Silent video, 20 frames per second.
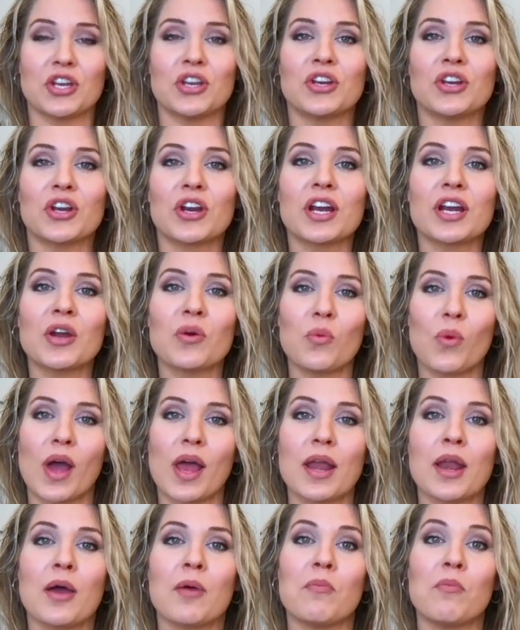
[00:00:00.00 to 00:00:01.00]
you're going to
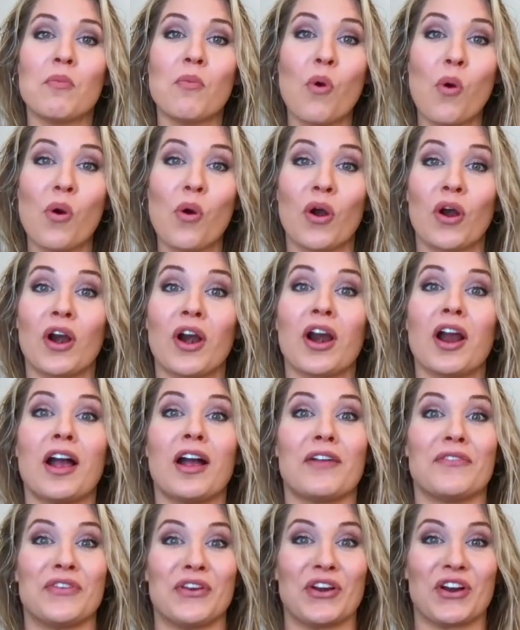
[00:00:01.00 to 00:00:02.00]
want more
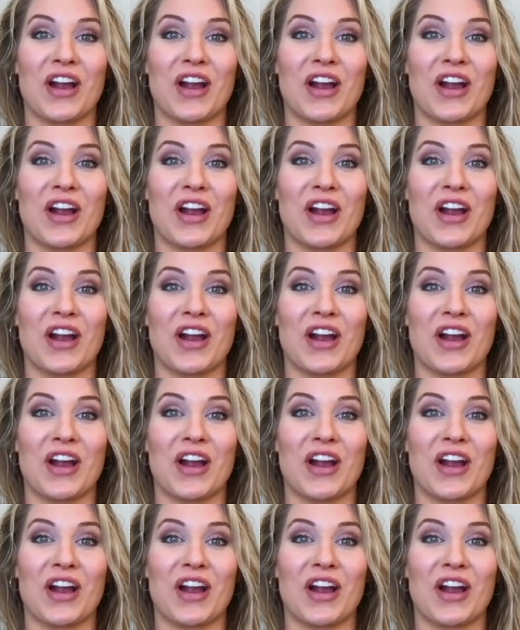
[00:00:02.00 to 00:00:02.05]
of your